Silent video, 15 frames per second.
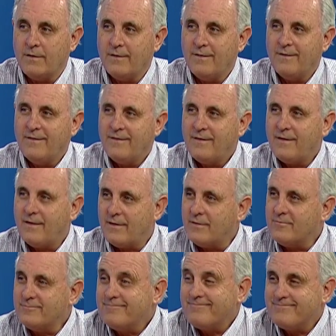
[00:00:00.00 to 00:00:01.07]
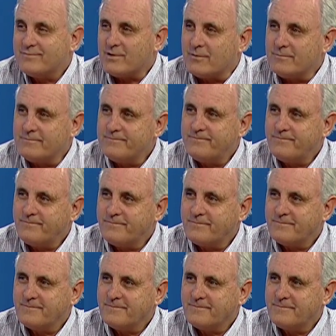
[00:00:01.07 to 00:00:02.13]
Mm -hmm. uh, so. All
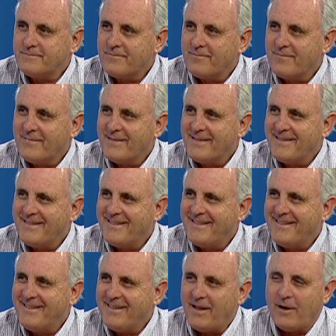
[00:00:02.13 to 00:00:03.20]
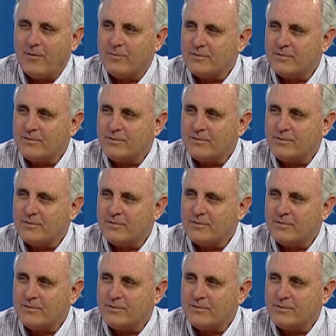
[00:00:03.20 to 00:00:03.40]
right, so people have some time. Yeah, oh,